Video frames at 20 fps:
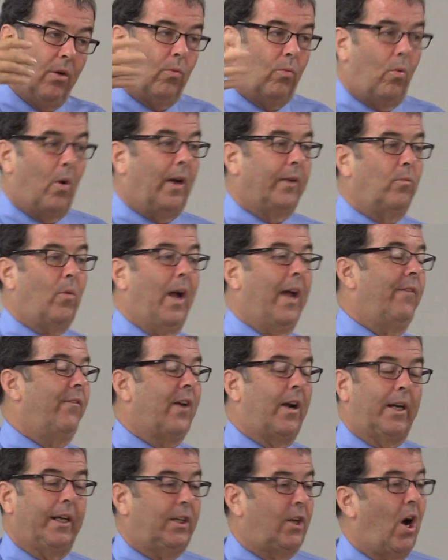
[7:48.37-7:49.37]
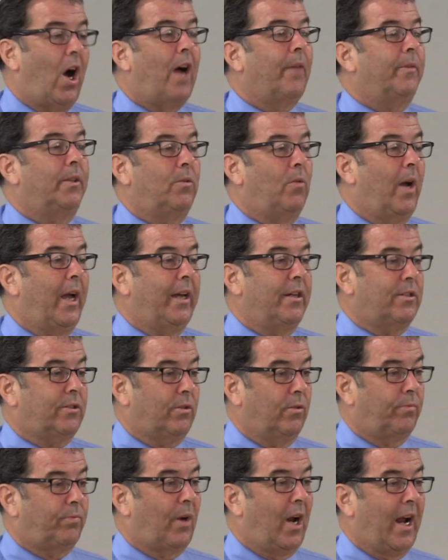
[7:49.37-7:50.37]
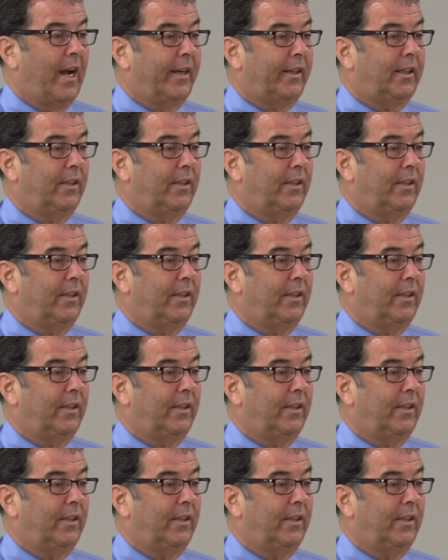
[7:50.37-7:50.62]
One way, very common way, is through prior